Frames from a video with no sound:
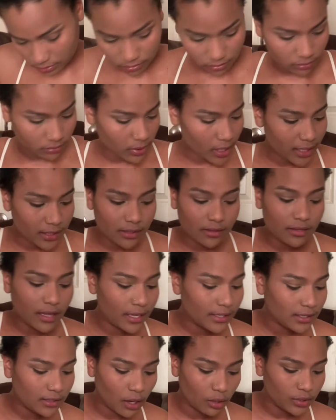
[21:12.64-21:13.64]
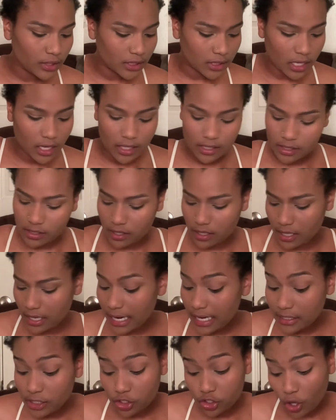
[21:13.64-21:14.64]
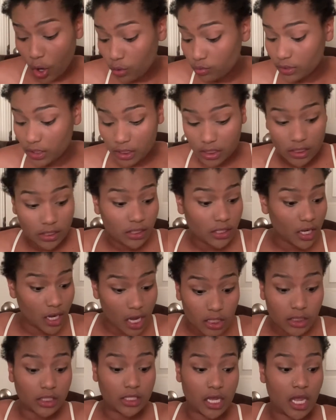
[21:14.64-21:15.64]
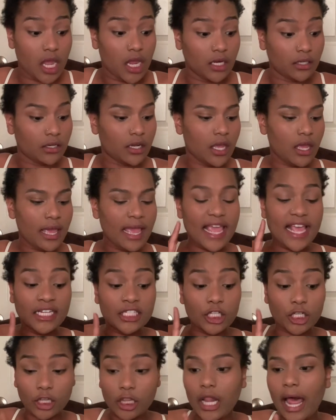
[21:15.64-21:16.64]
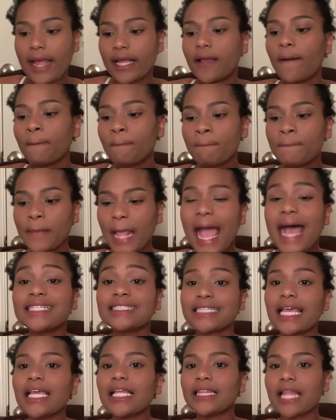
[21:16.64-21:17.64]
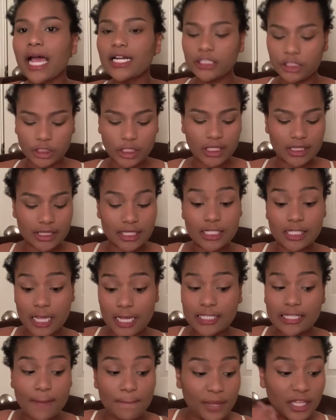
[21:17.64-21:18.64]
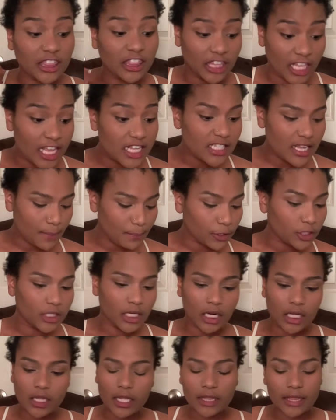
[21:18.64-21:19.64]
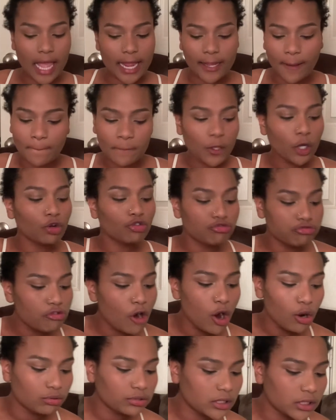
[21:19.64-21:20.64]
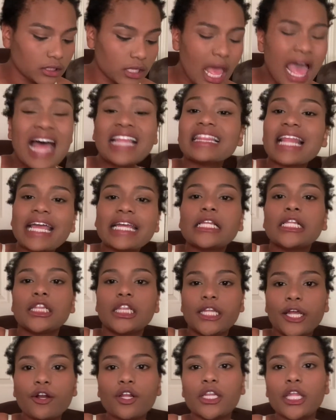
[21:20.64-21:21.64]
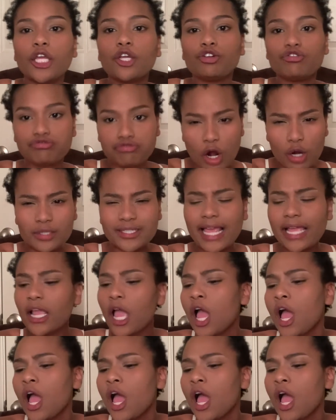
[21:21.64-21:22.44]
It's so disgusting. It's so disgusting. It's like, I say a lot of shit is disgusting, but this in particular, like, gross. Like, literally gross. Like,